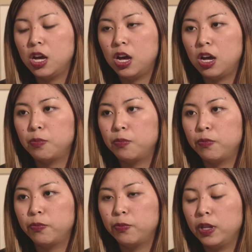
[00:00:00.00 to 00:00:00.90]
um,
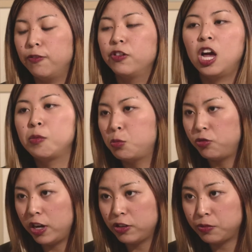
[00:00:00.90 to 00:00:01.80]
phenomenal
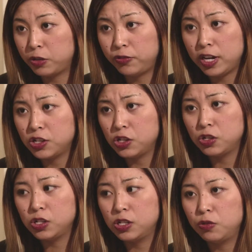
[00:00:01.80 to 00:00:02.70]
prof-
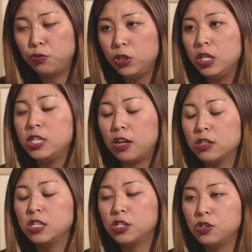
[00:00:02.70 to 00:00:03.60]
professors, really
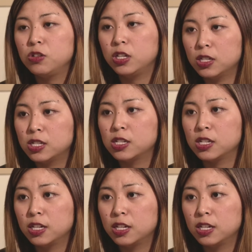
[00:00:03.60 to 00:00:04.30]
talented students.